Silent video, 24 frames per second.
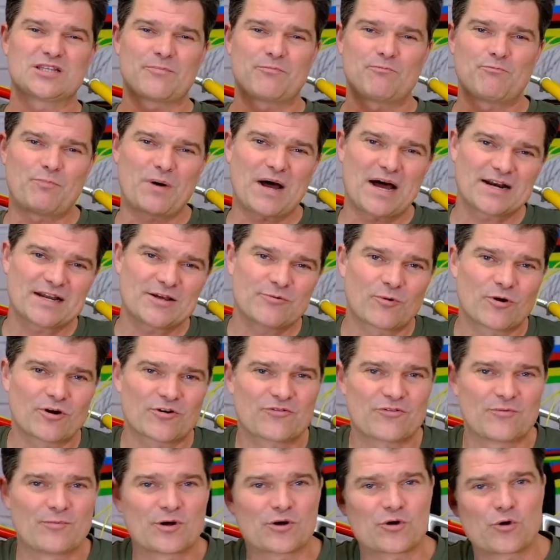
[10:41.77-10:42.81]
the
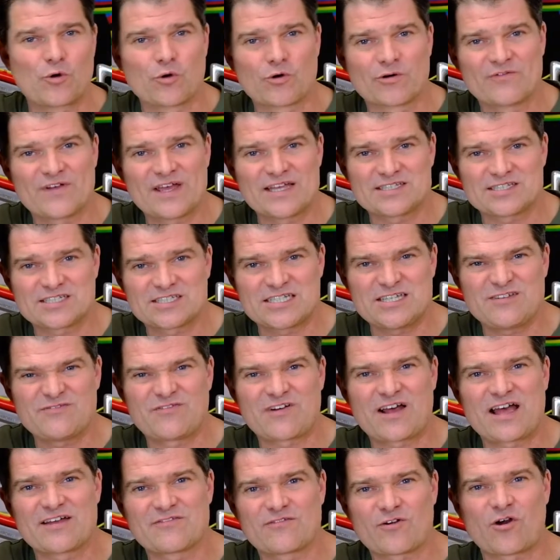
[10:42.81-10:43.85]
bodywork from a Corvette
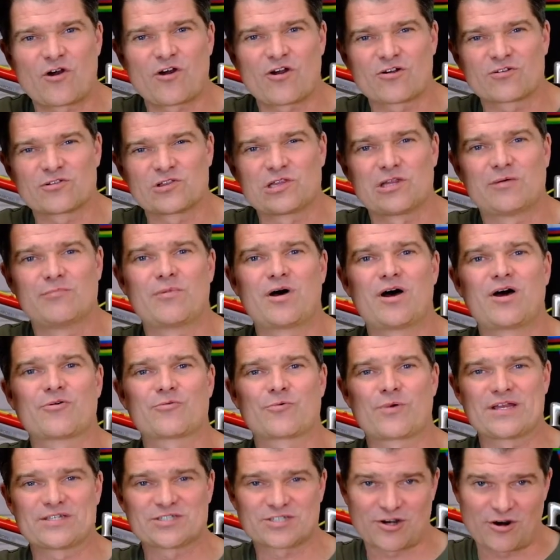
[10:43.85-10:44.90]
C5R Le Mans
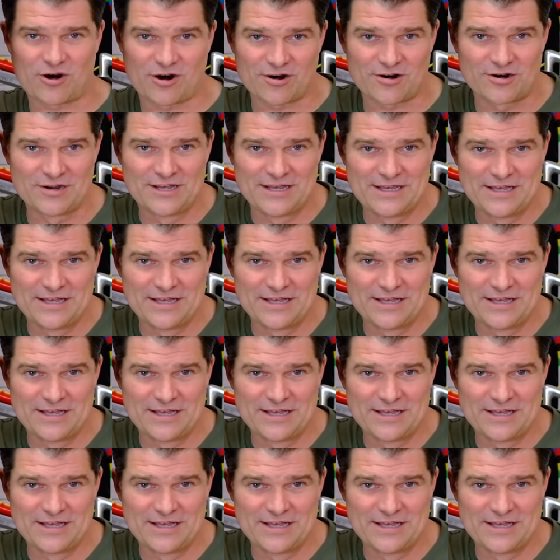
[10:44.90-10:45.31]
race car